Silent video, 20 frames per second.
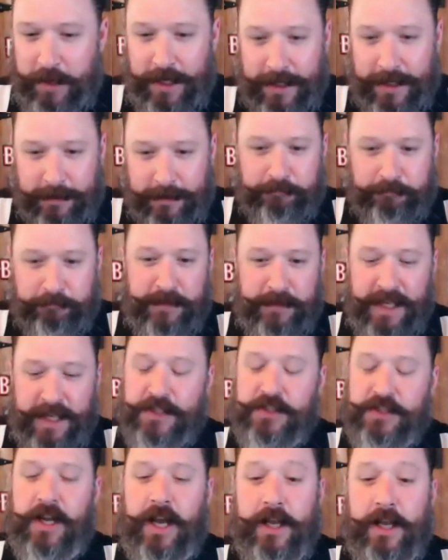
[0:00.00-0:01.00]
um,
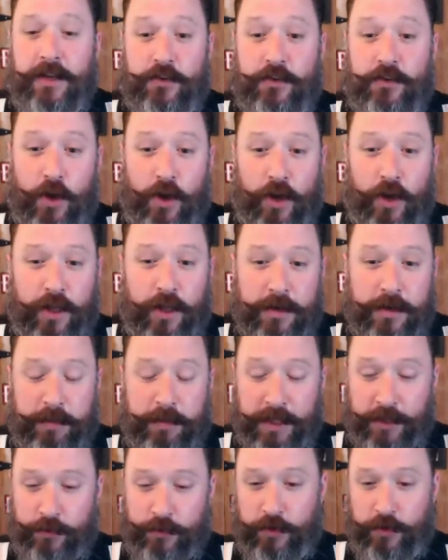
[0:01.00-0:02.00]
insights on
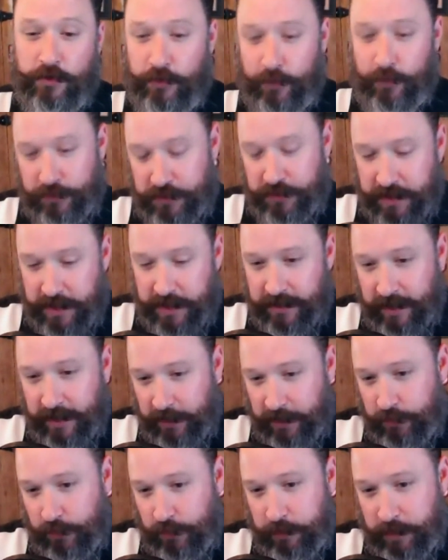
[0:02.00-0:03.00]
Pinterest search today.
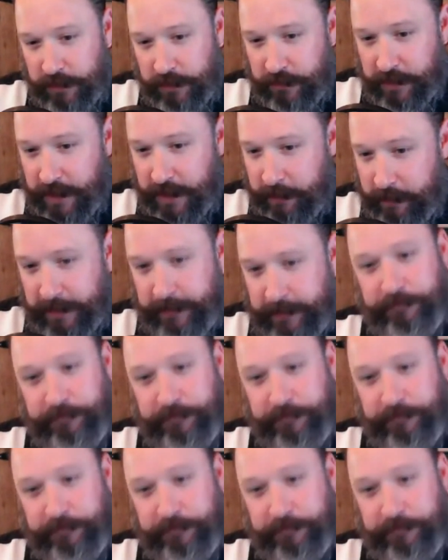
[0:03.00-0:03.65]
Thanks so much for coming.